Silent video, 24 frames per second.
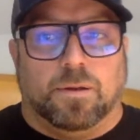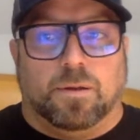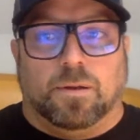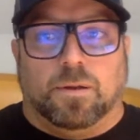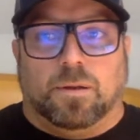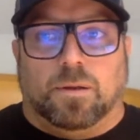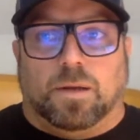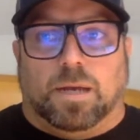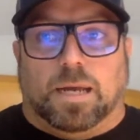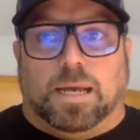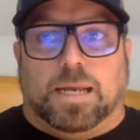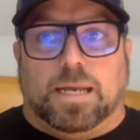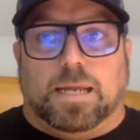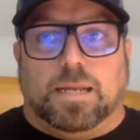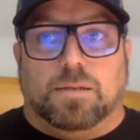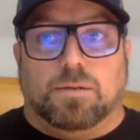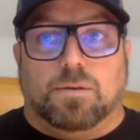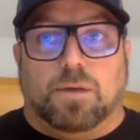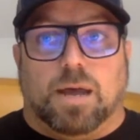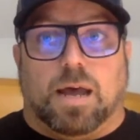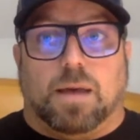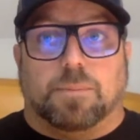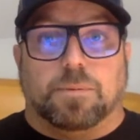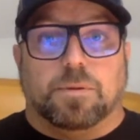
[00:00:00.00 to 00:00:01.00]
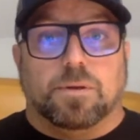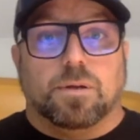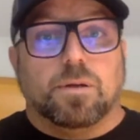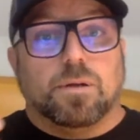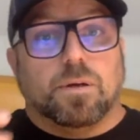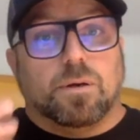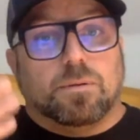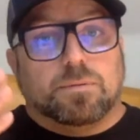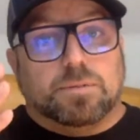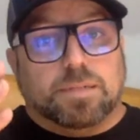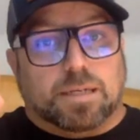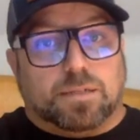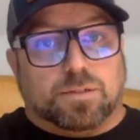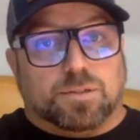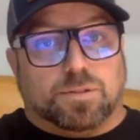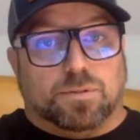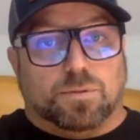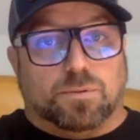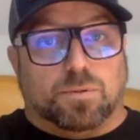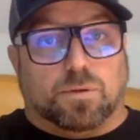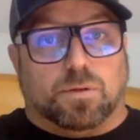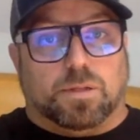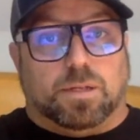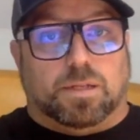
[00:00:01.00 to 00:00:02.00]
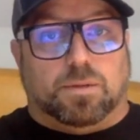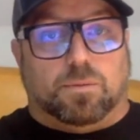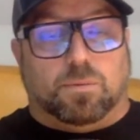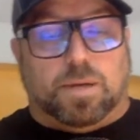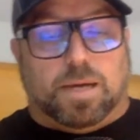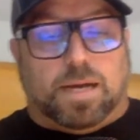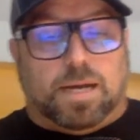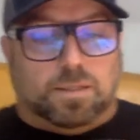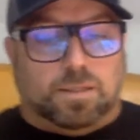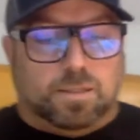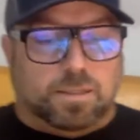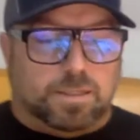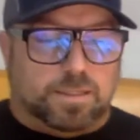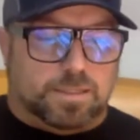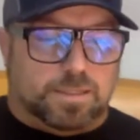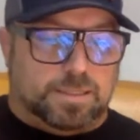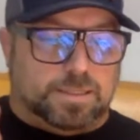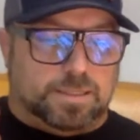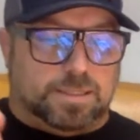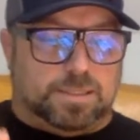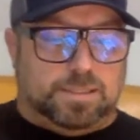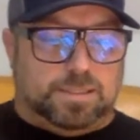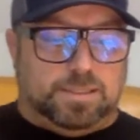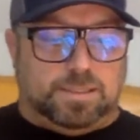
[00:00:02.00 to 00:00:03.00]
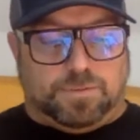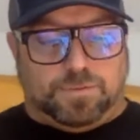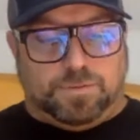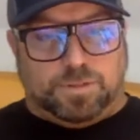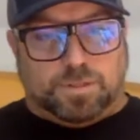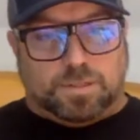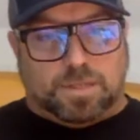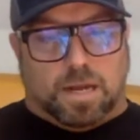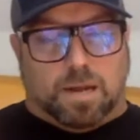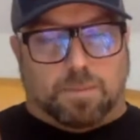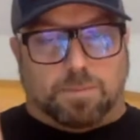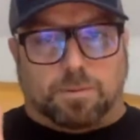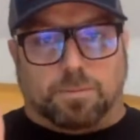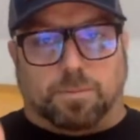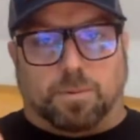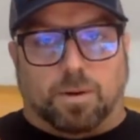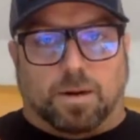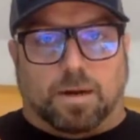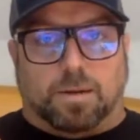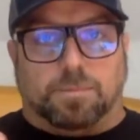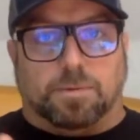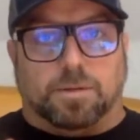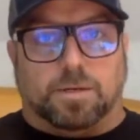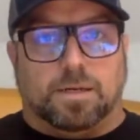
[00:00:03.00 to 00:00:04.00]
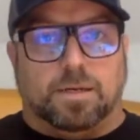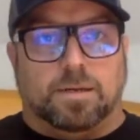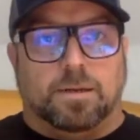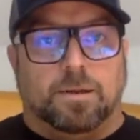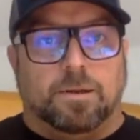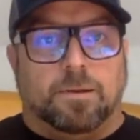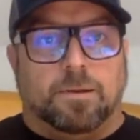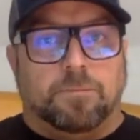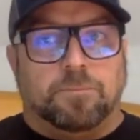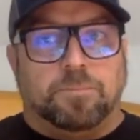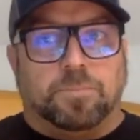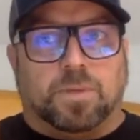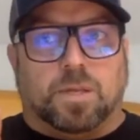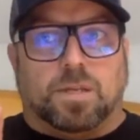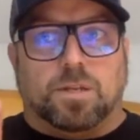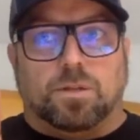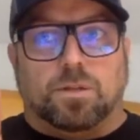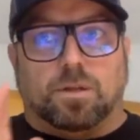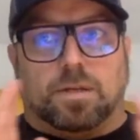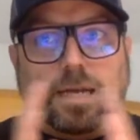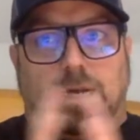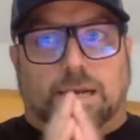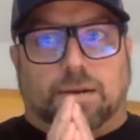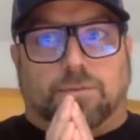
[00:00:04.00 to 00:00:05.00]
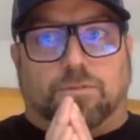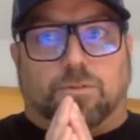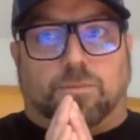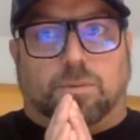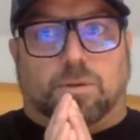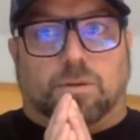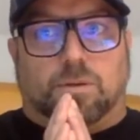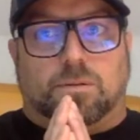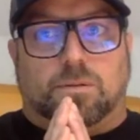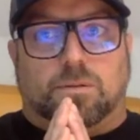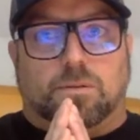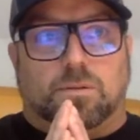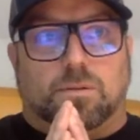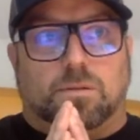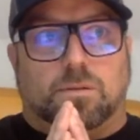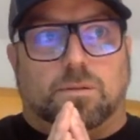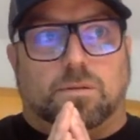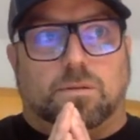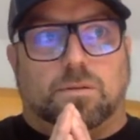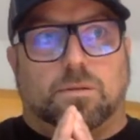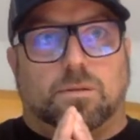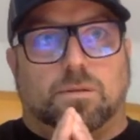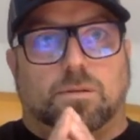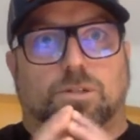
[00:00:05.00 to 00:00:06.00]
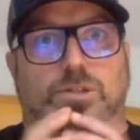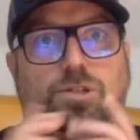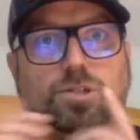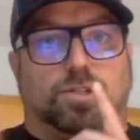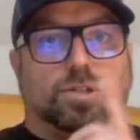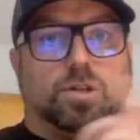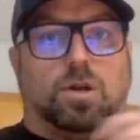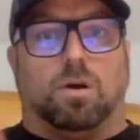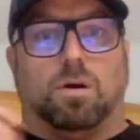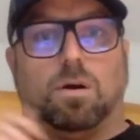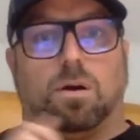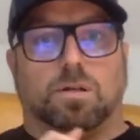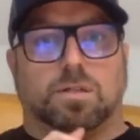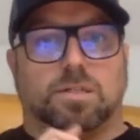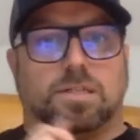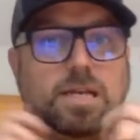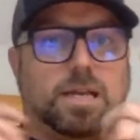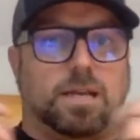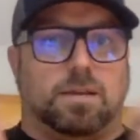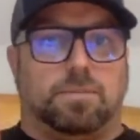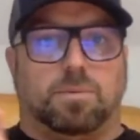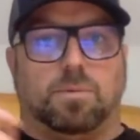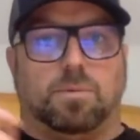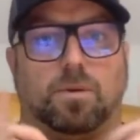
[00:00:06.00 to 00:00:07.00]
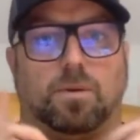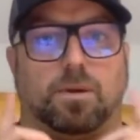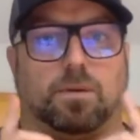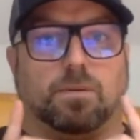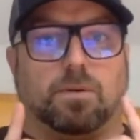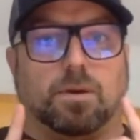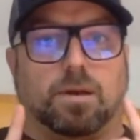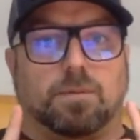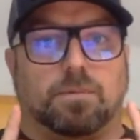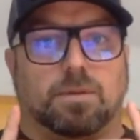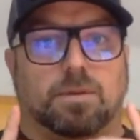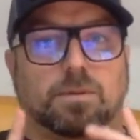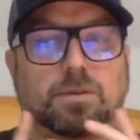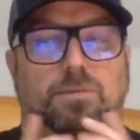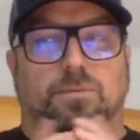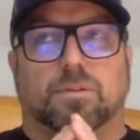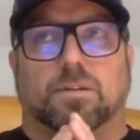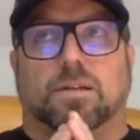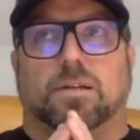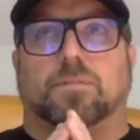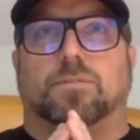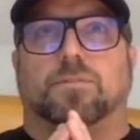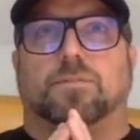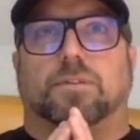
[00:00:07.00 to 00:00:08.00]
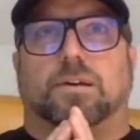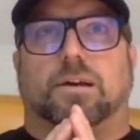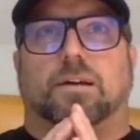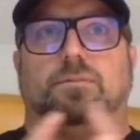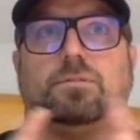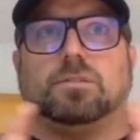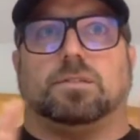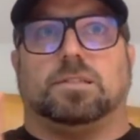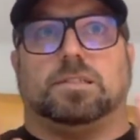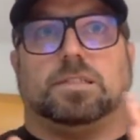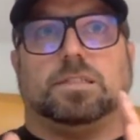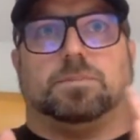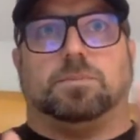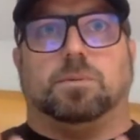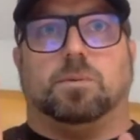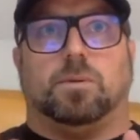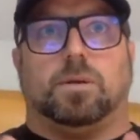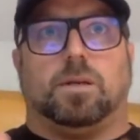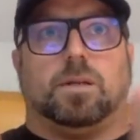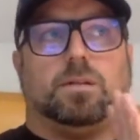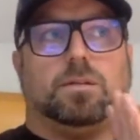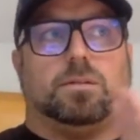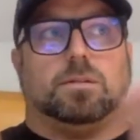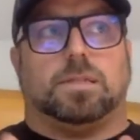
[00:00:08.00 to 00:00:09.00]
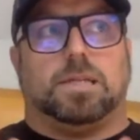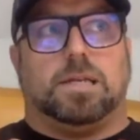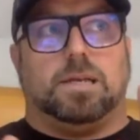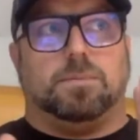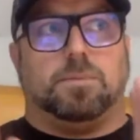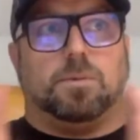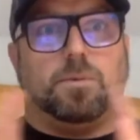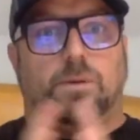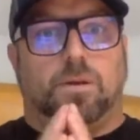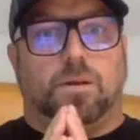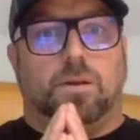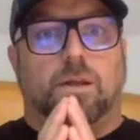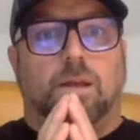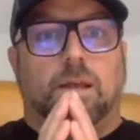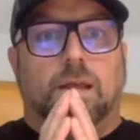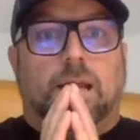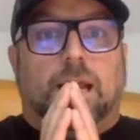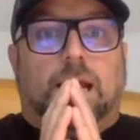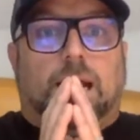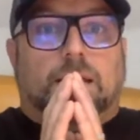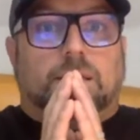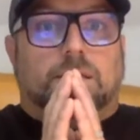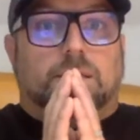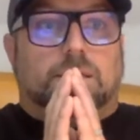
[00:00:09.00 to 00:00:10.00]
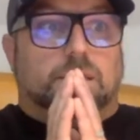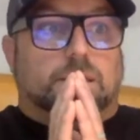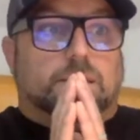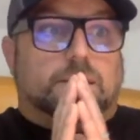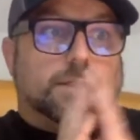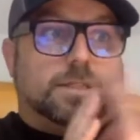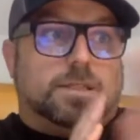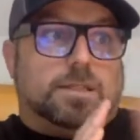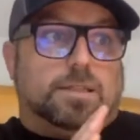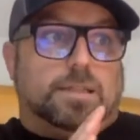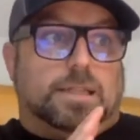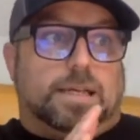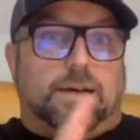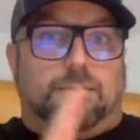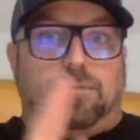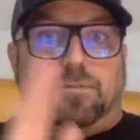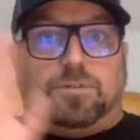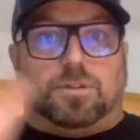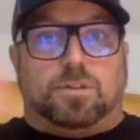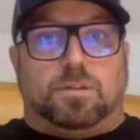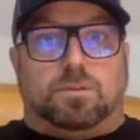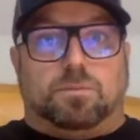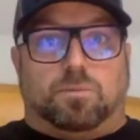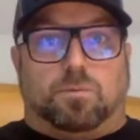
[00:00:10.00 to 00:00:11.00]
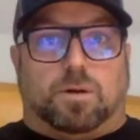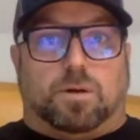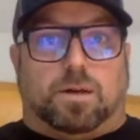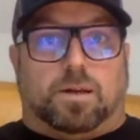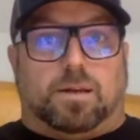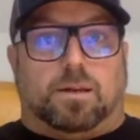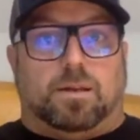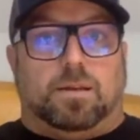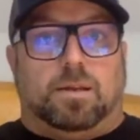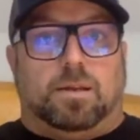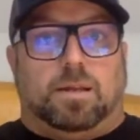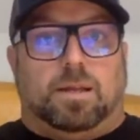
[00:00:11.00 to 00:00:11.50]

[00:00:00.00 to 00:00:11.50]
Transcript: and you happen to go next door. And the way I look at this is, if you stop at a property and you look at it from a star standpoint, right? Maybe even like a 5 or 6 point standpoint. I look to the left, to the right.